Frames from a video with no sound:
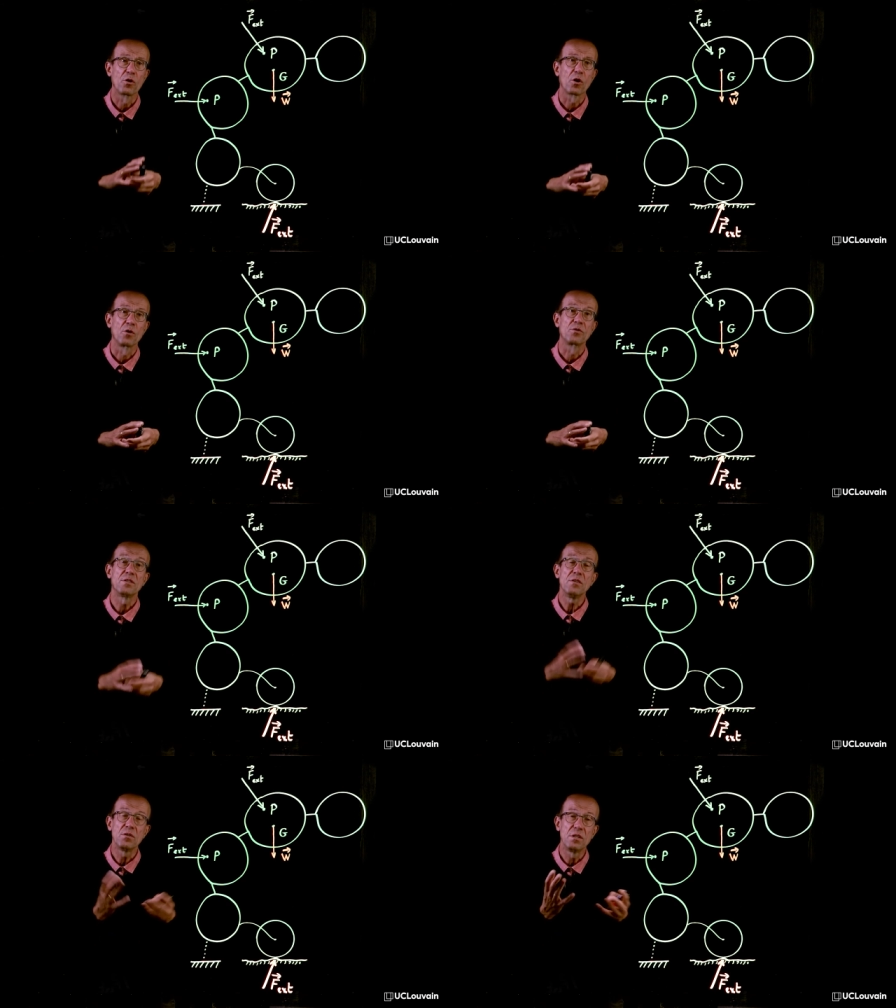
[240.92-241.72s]
the
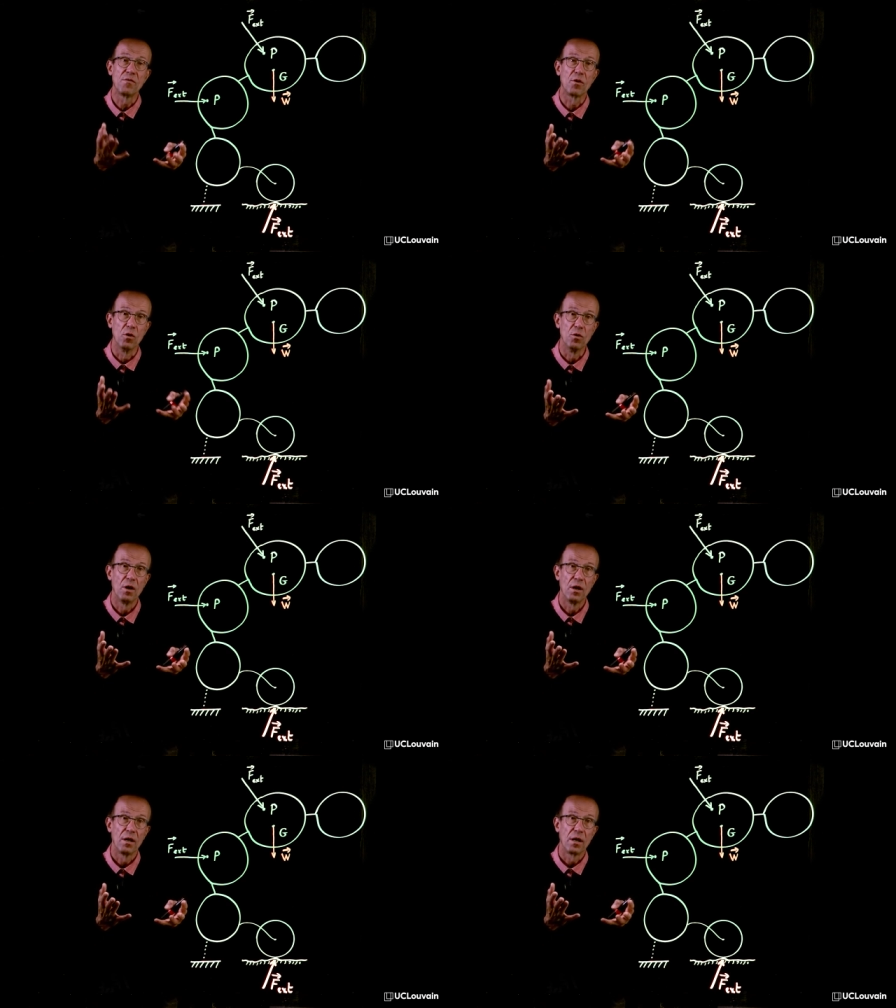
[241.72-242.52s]
constitutive law
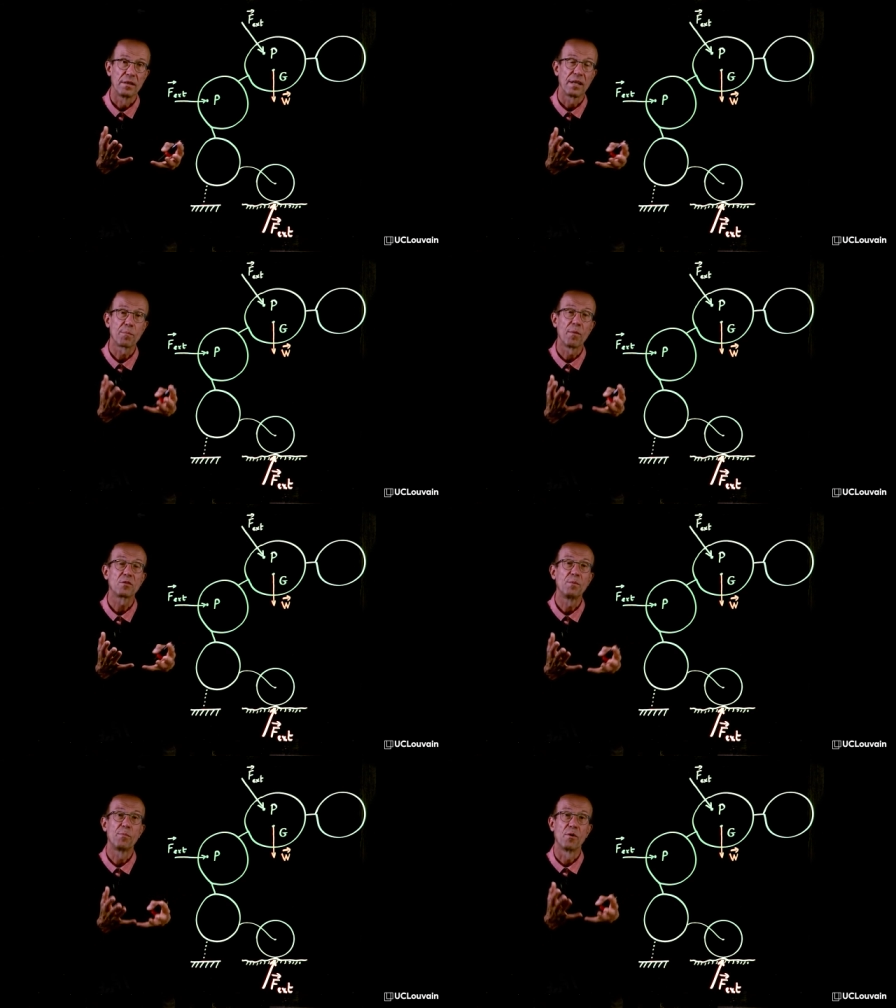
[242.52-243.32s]
that
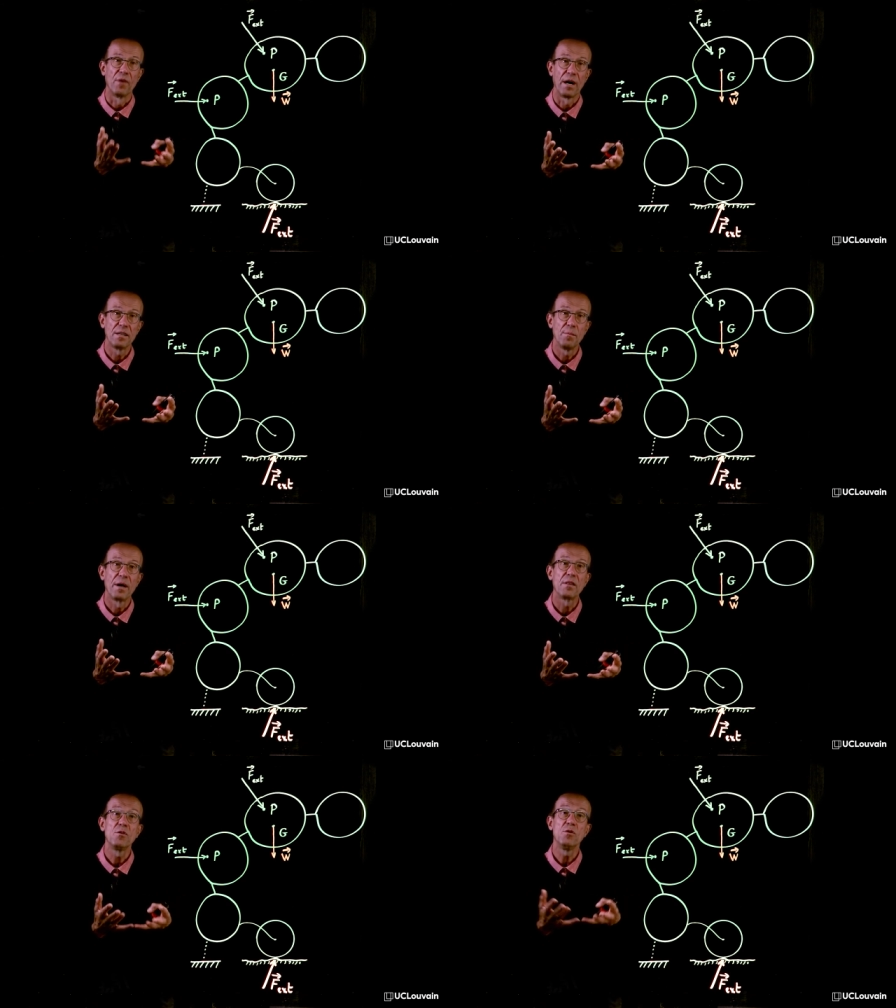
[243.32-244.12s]
must be provided
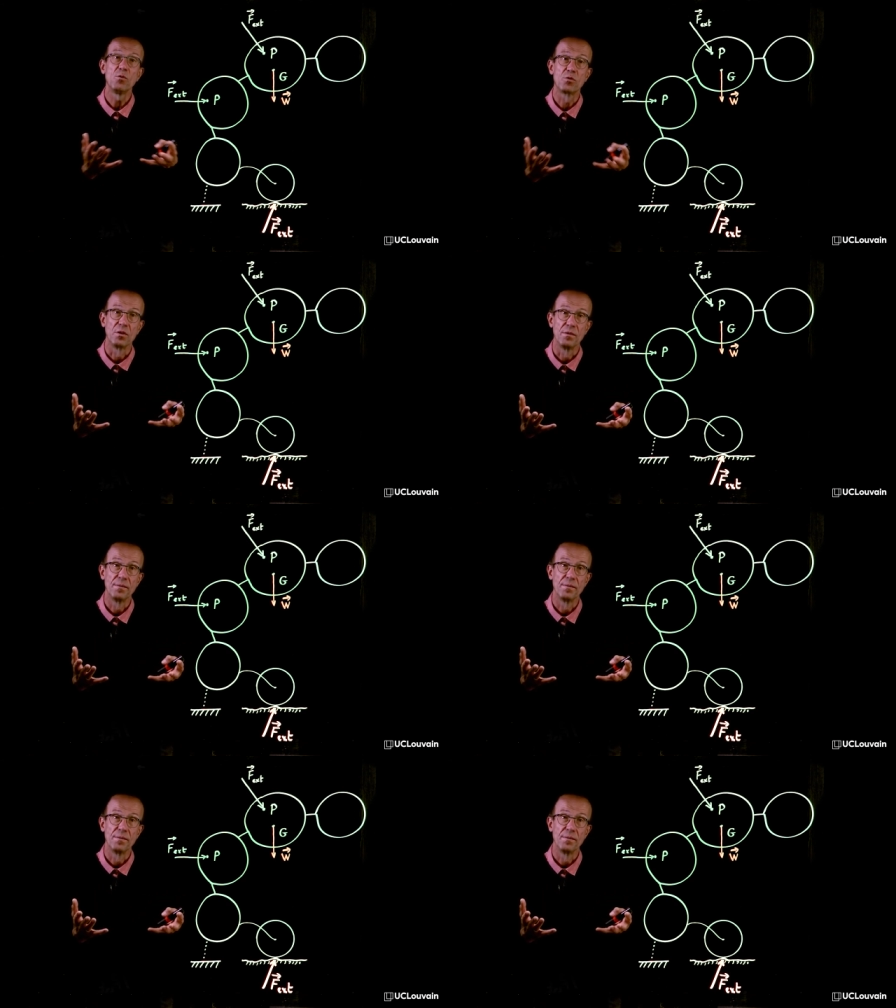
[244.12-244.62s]
by the user.